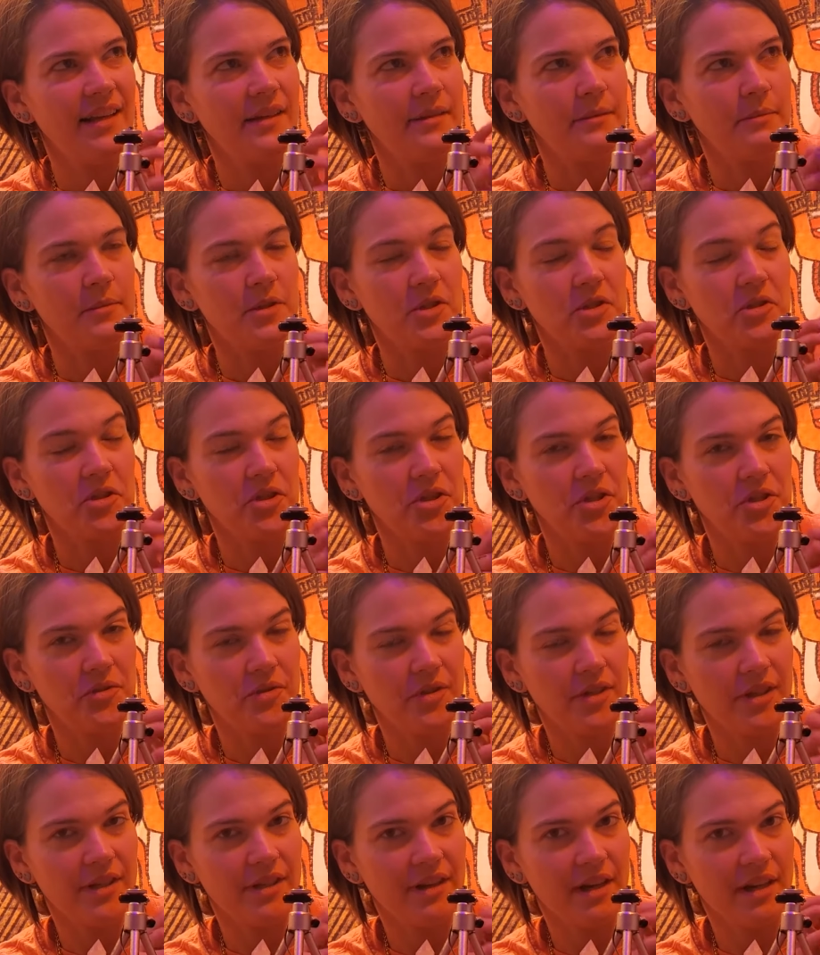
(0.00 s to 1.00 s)
I'm sure you
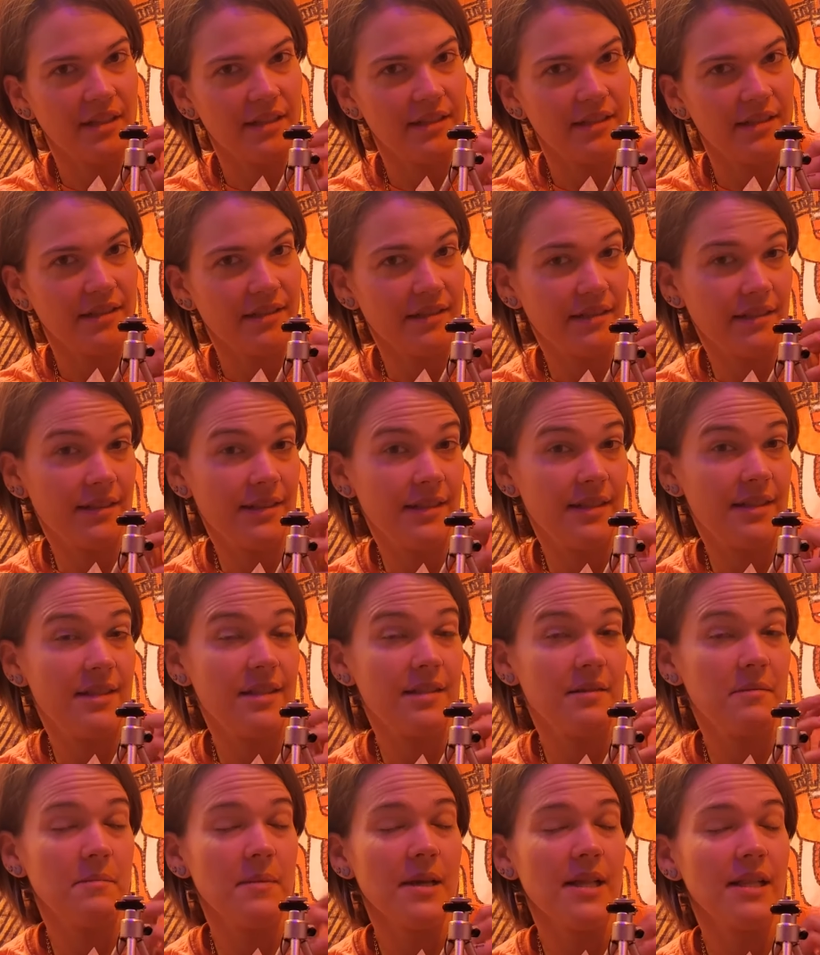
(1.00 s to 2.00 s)
cannot
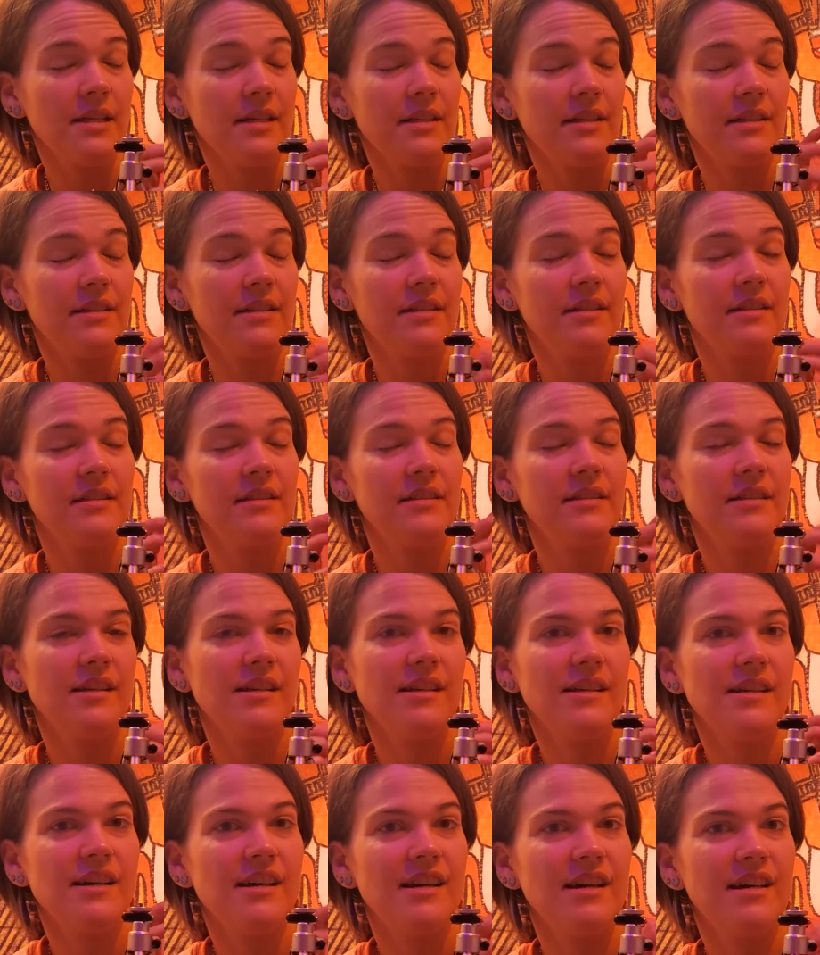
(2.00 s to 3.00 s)
smell it
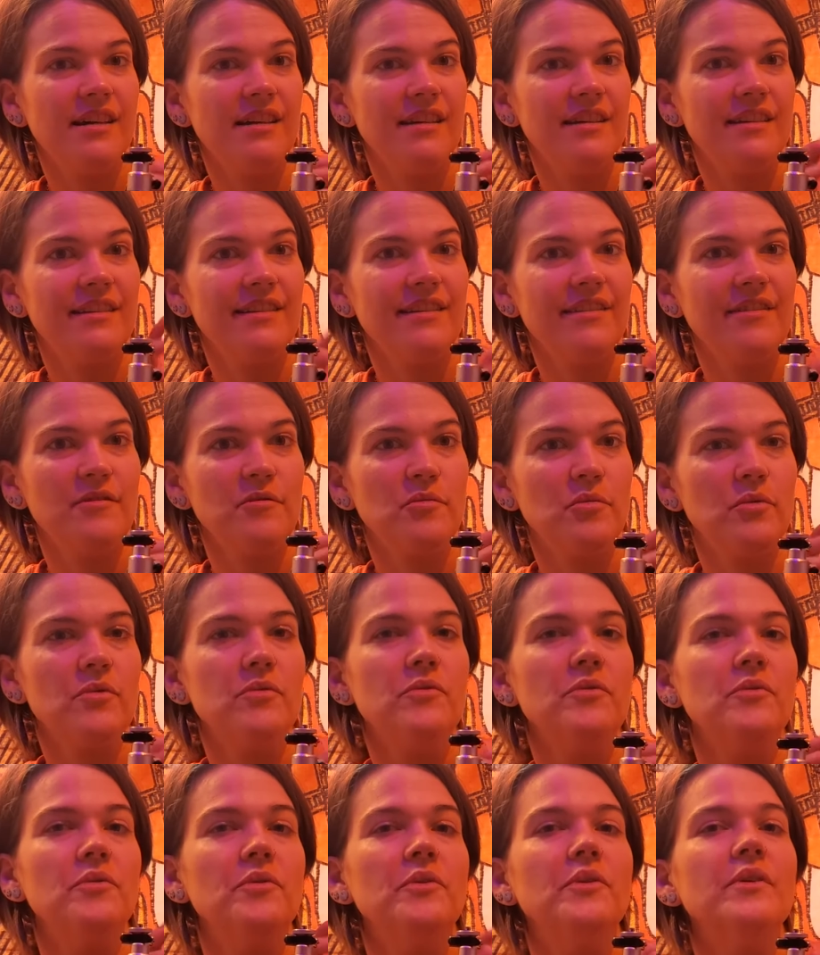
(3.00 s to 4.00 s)
uh,
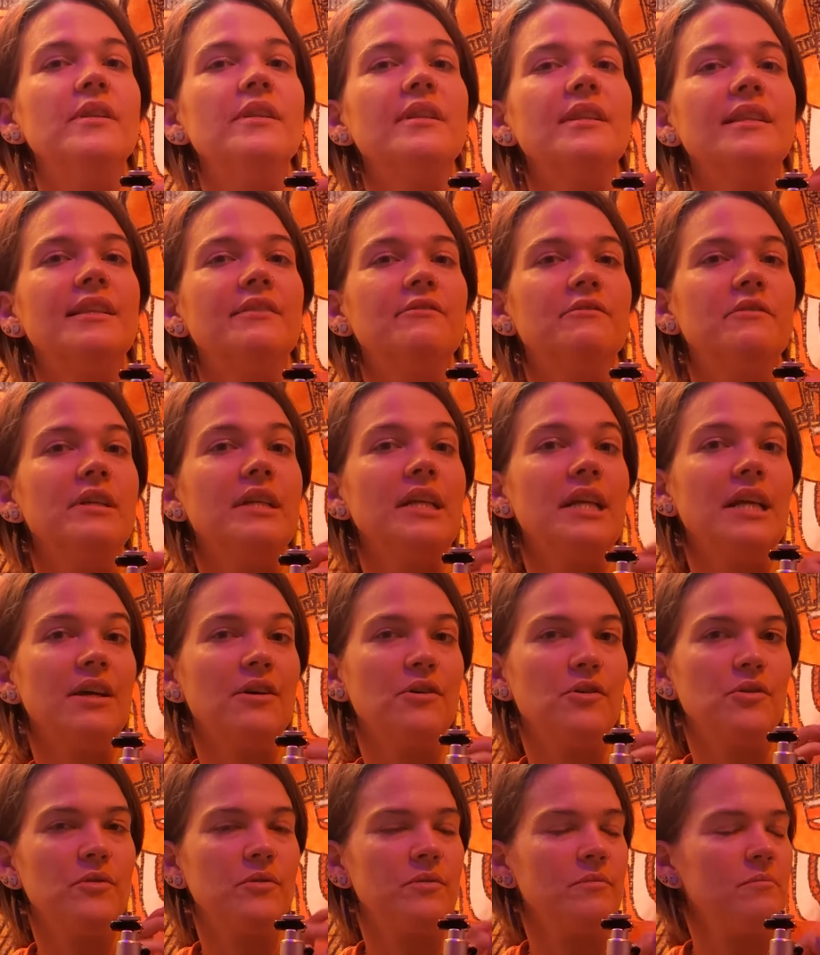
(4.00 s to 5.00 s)
through the
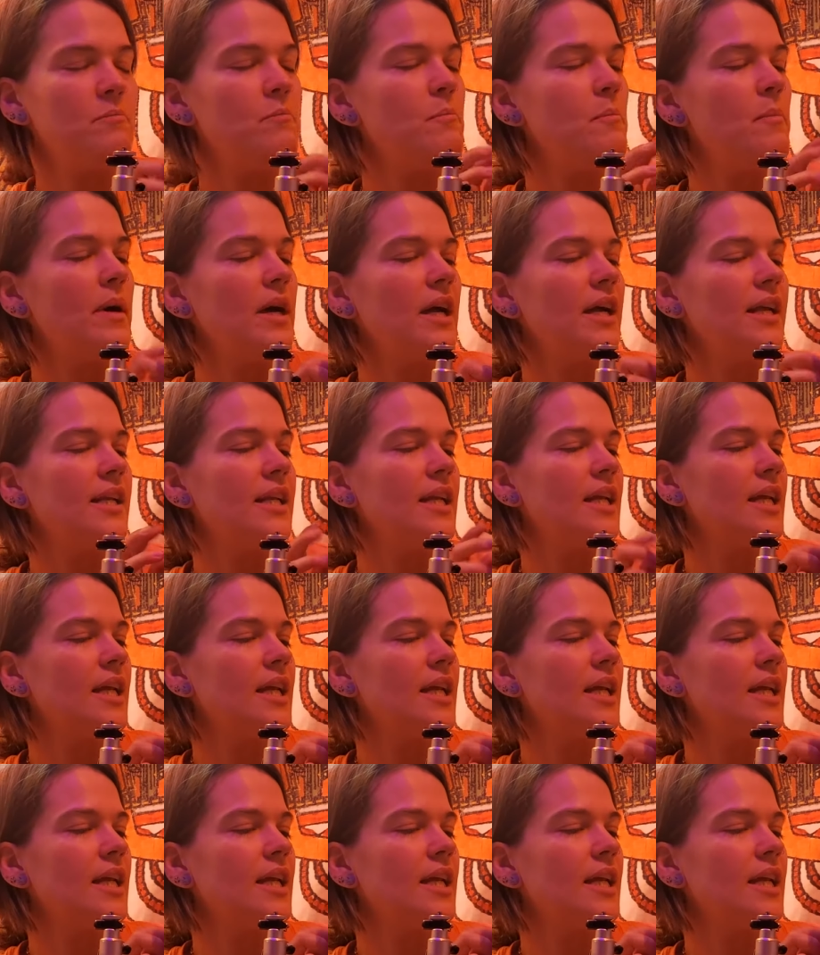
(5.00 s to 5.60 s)
video, but